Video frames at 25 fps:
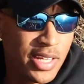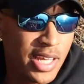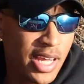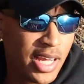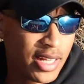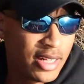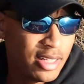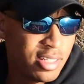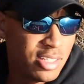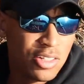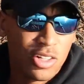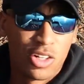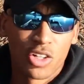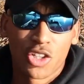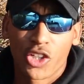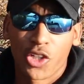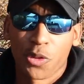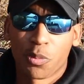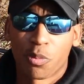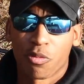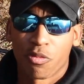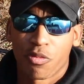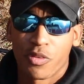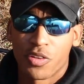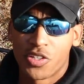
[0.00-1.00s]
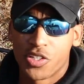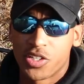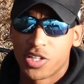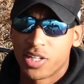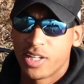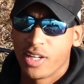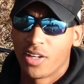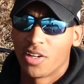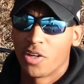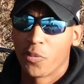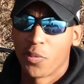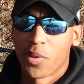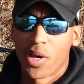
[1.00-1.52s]
you got a group of fish sitting
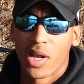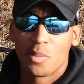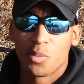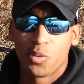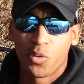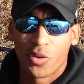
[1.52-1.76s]
down at the bottom.